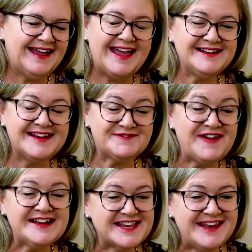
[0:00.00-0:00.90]
It
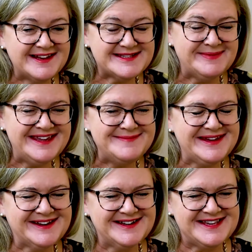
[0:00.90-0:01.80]
fascinates me
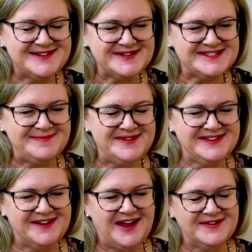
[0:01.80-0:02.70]
because it was
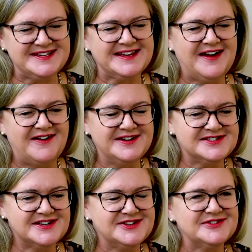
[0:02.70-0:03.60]
something that I was
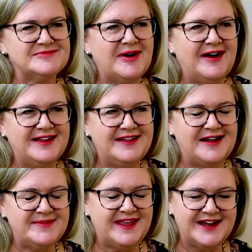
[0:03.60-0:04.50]
encouraged to do by
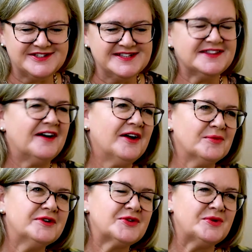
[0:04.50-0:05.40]
the agency that I
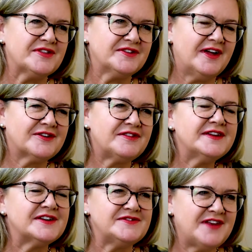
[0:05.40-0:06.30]
work with, and I could
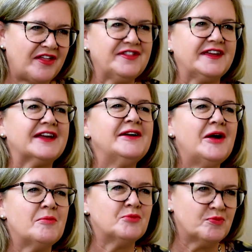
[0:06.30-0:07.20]
think of nothing
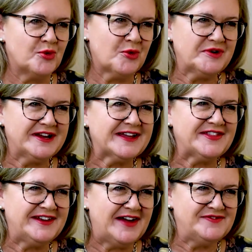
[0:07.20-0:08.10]
more boring
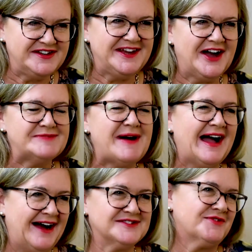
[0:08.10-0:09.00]
than a video
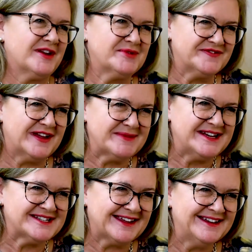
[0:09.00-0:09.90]
about how to run a perfect
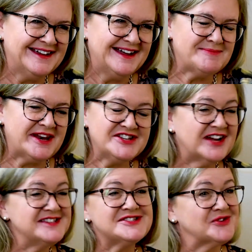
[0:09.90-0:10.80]
meeting. But it
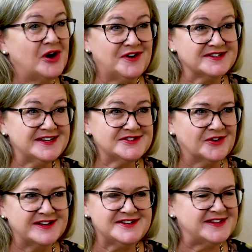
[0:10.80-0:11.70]
just took off on
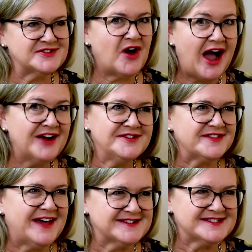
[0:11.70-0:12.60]
TikTok. As you said, it's got hundreds
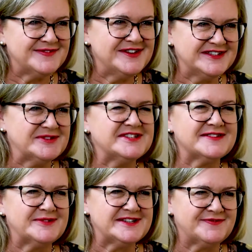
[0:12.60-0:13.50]
of thousands of views, which
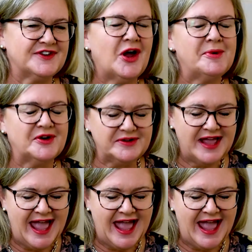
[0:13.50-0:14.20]
is phenomenal.